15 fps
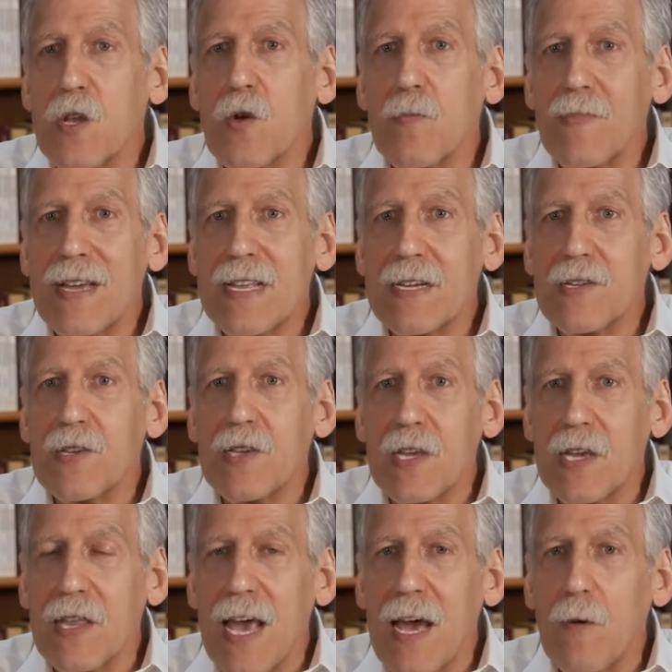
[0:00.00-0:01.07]
in obedience
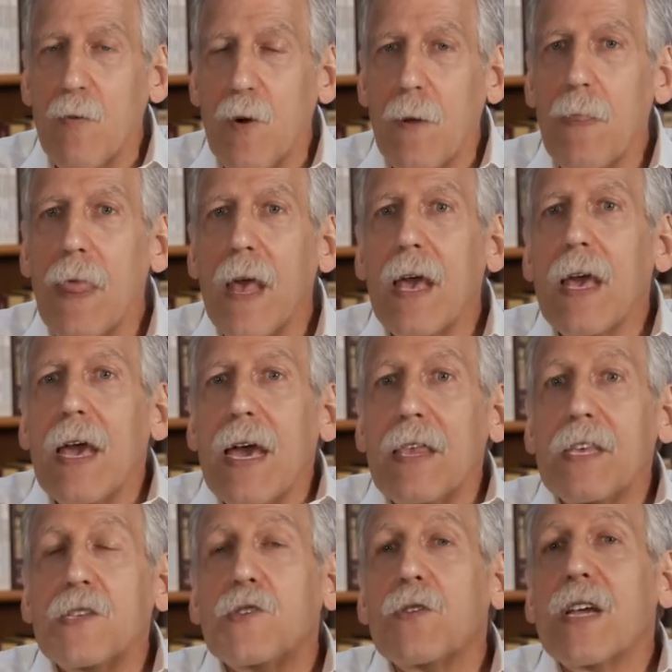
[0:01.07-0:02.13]
to that one.
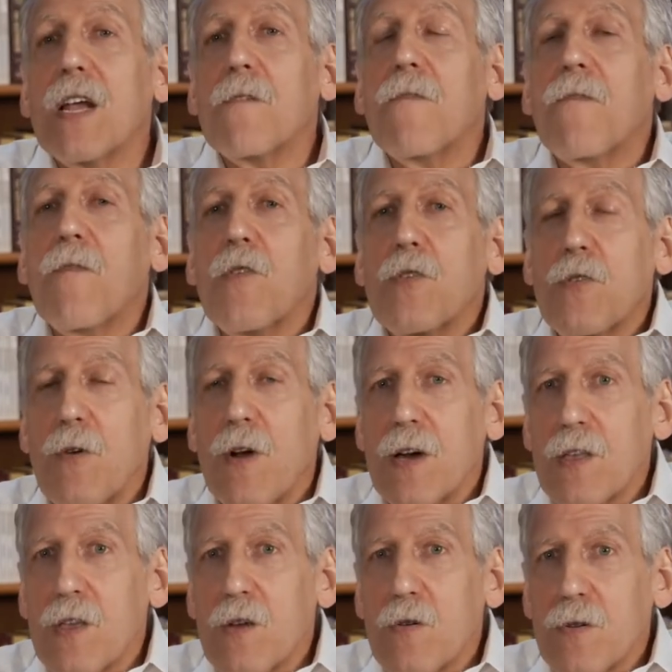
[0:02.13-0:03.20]
And then as you get further on
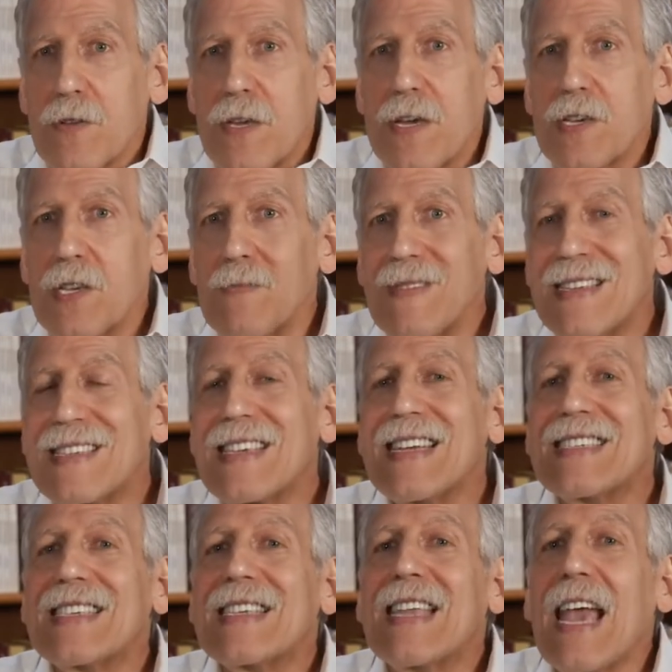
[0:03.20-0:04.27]
in the Old Testament, it's,
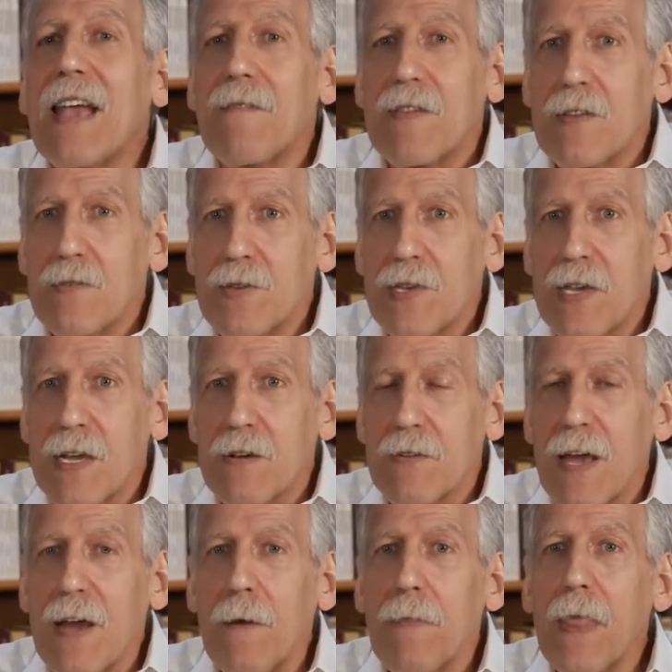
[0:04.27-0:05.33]
it's David who's singled
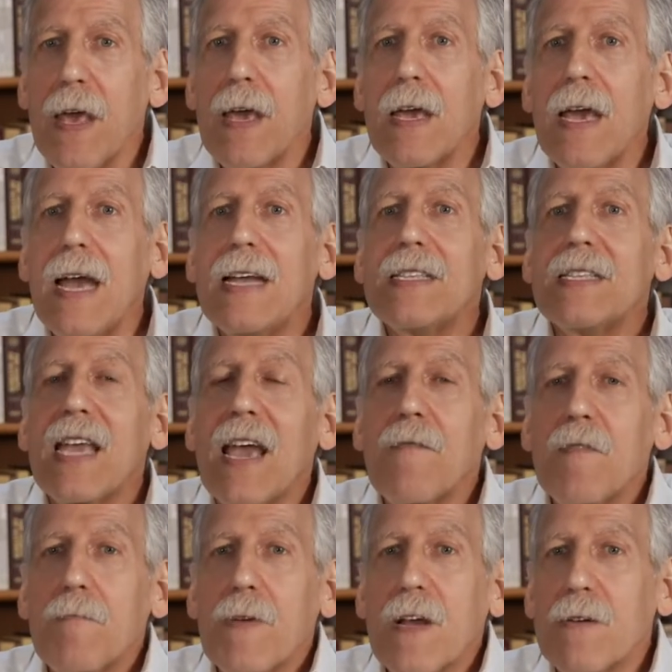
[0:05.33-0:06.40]
out. And
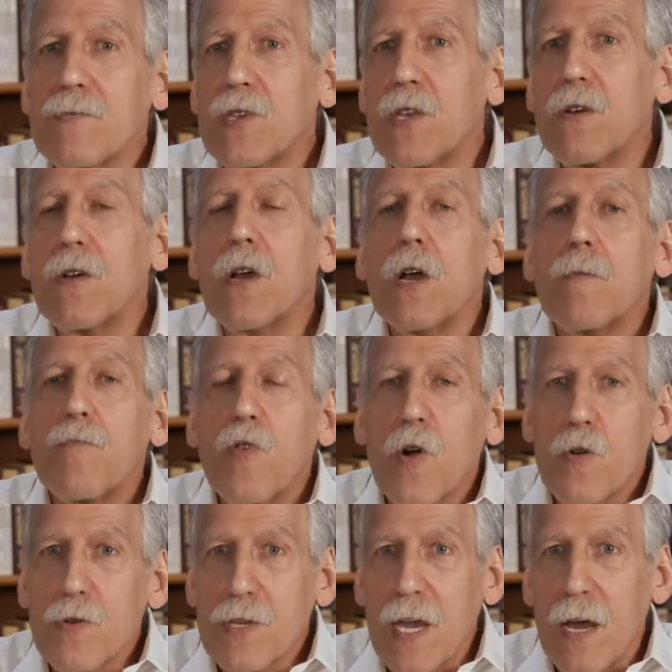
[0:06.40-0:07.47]
David becomes the
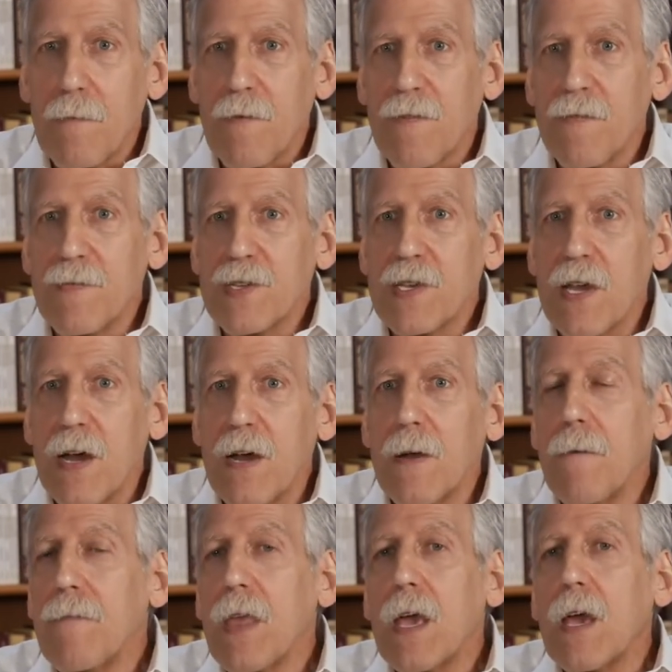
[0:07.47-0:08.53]
prototype of the Messiah.
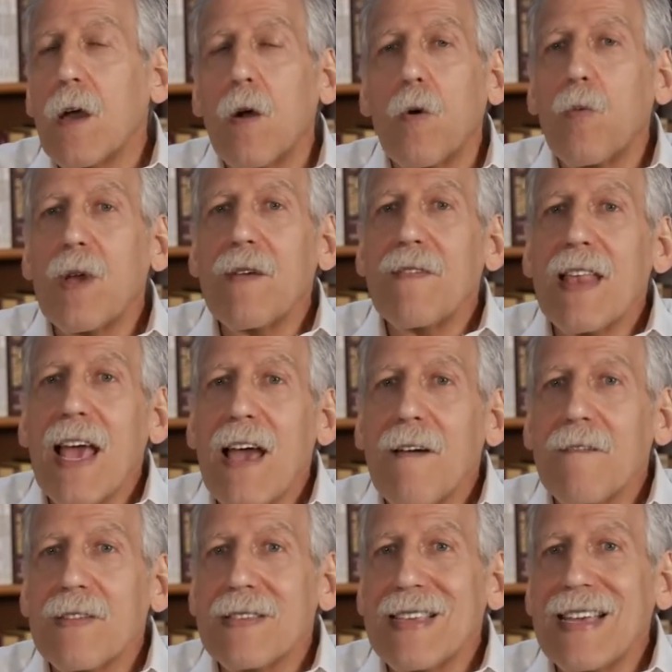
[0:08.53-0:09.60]
We even
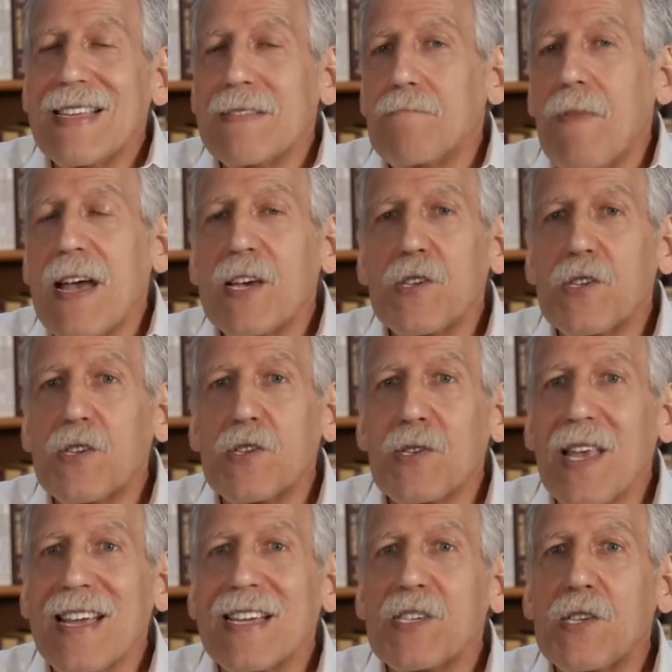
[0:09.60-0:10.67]
have in, in
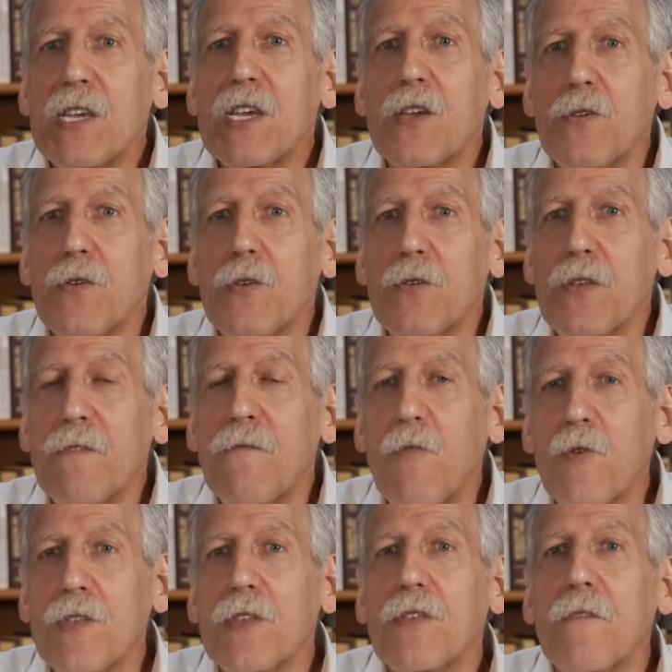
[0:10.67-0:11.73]
passages like Ezekiel
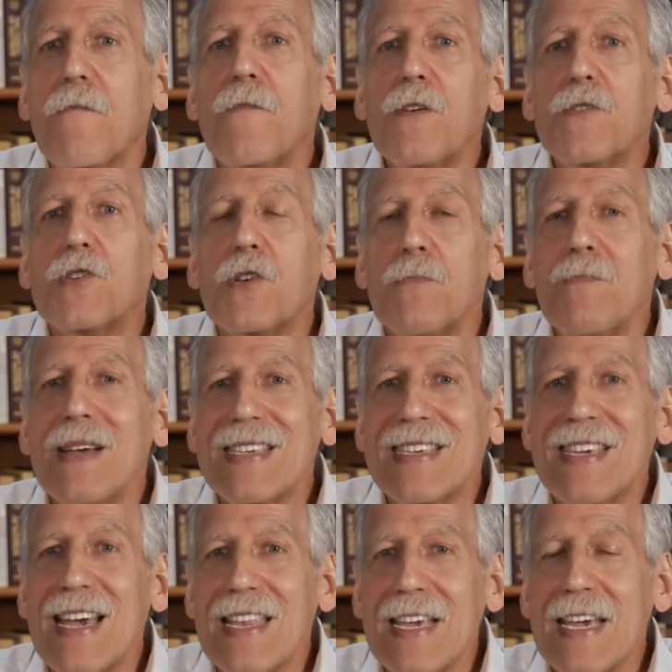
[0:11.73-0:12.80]
34 that the future
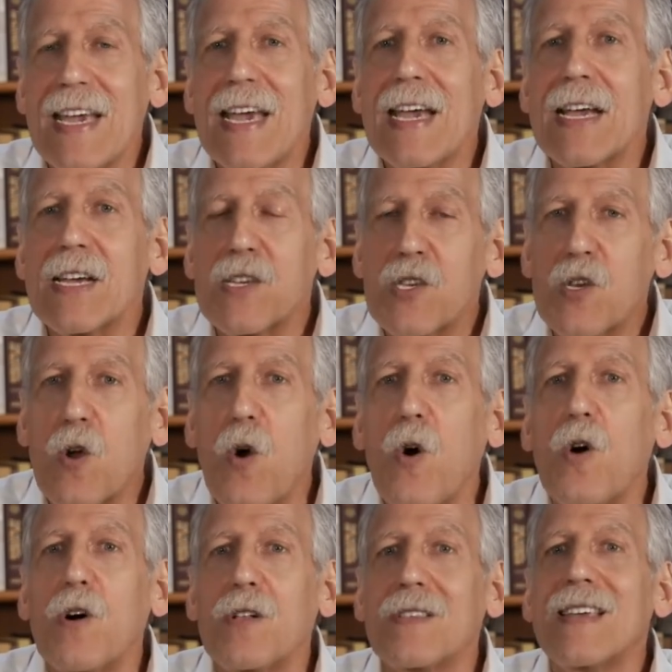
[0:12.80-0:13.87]
messianic king is
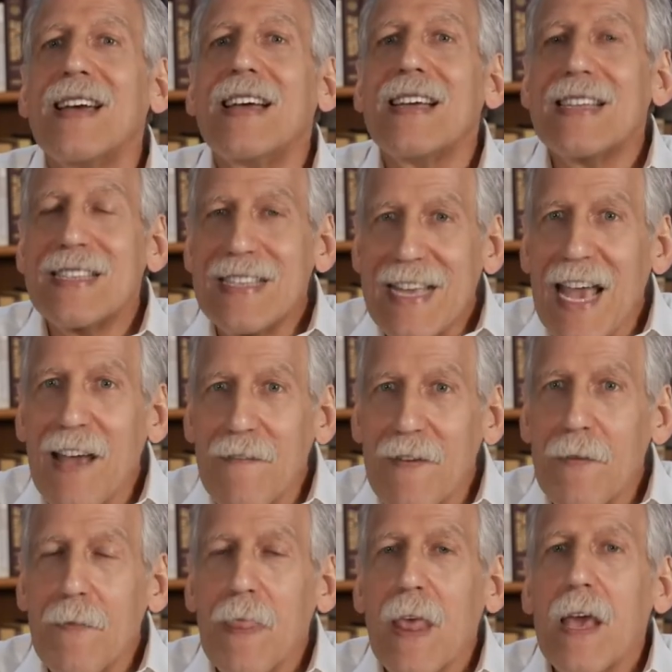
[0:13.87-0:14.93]
called David.